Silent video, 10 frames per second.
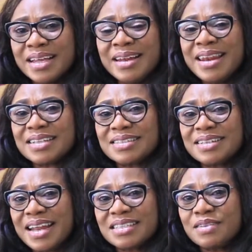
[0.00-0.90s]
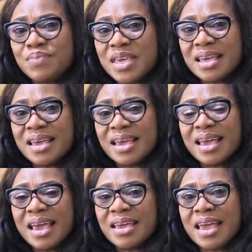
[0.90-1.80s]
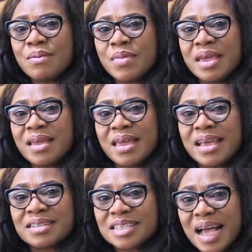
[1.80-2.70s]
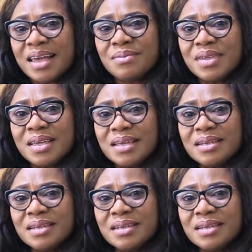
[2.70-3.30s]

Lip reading: Let it be a time